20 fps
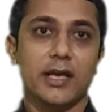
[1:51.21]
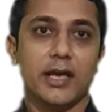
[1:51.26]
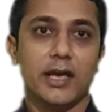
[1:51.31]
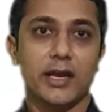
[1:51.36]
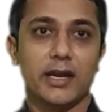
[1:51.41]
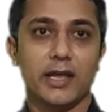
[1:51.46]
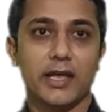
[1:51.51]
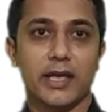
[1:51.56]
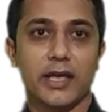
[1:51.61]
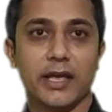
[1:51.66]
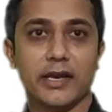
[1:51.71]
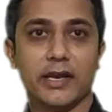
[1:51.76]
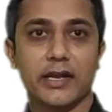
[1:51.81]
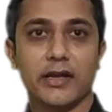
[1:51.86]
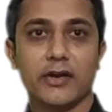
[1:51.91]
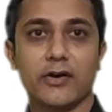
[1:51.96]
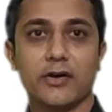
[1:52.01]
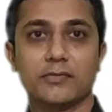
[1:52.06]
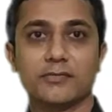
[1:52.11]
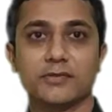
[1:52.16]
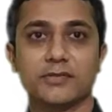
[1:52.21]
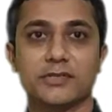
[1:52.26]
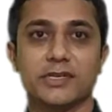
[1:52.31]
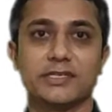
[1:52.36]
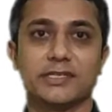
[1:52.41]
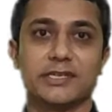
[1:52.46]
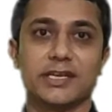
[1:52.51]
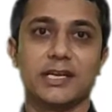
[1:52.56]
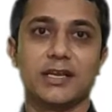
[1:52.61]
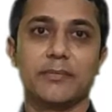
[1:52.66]
an array of
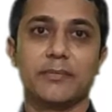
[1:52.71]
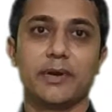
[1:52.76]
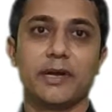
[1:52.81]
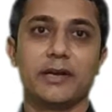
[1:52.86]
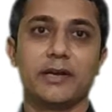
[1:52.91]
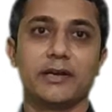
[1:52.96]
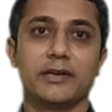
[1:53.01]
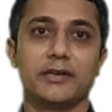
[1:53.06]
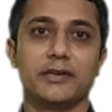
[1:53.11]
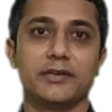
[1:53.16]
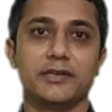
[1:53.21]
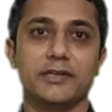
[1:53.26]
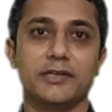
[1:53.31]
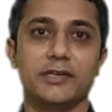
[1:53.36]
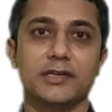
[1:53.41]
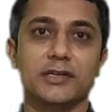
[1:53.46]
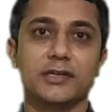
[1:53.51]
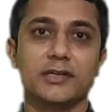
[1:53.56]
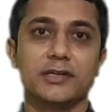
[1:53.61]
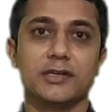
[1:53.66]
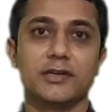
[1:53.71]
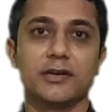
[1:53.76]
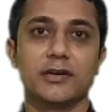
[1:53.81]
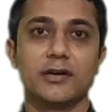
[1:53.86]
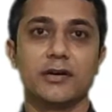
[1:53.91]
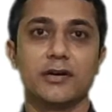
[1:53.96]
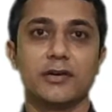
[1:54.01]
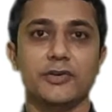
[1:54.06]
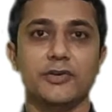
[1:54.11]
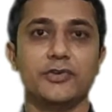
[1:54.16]
such element yield
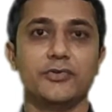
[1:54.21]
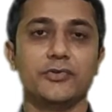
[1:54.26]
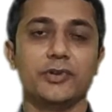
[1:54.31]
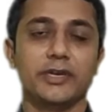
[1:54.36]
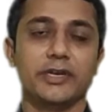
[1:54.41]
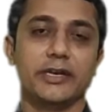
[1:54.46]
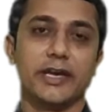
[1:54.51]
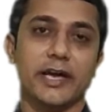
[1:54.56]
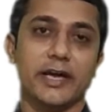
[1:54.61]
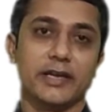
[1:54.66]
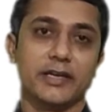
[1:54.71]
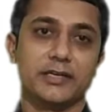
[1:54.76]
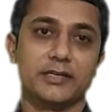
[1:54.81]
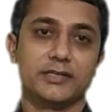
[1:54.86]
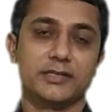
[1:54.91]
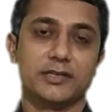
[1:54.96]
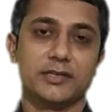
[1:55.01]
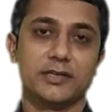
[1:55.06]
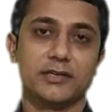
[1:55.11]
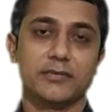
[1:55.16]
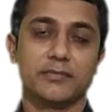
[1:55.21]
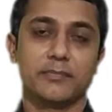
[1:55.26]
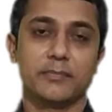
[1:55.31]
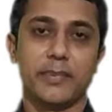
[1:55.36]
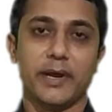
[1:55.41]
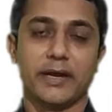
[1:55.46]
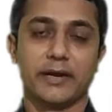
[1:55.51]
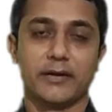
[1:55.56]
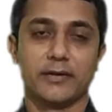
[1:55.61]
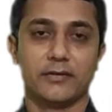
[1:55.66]
a unidirectional
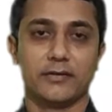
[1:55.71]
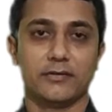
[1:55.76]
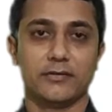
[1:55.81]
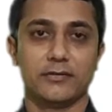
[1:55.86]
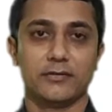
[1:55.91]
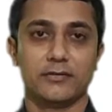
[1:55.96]
pattern.